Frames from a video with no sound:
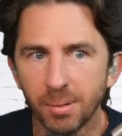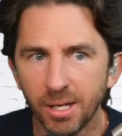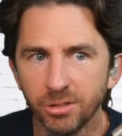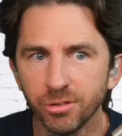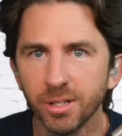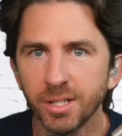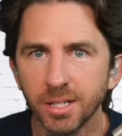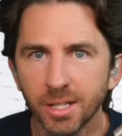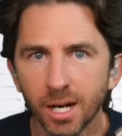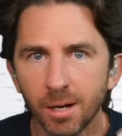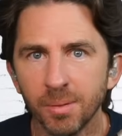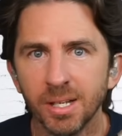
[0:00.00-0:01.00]

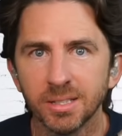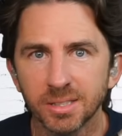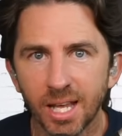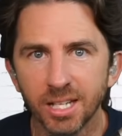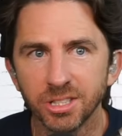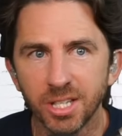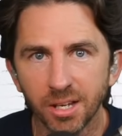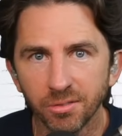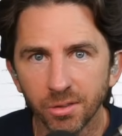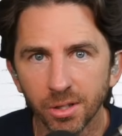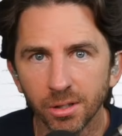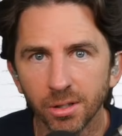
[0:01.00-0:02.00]
patreon.com slash
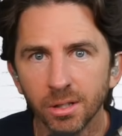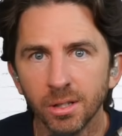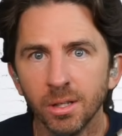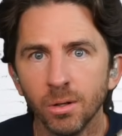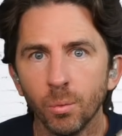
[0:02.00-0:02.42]
Dave Neal.